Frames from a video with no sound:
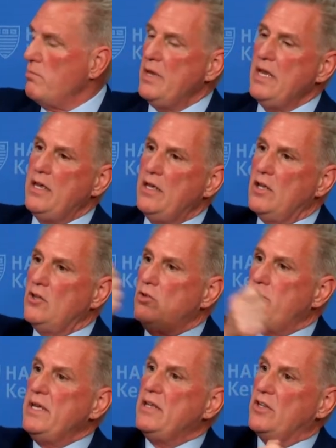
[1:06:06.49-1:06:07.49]
me
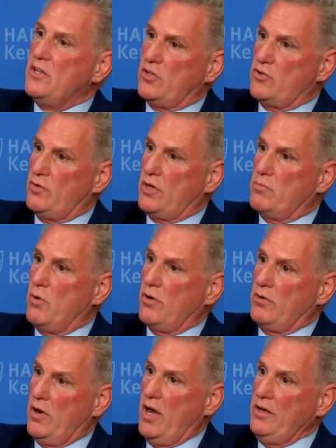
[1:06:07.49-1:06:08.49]
to be in the district
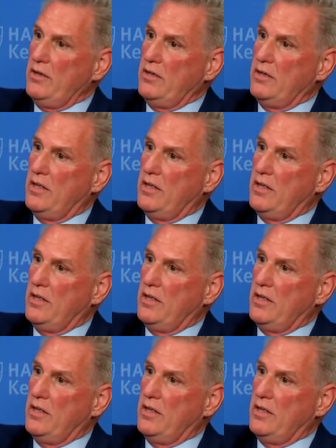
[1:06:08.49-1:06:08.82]
more, right?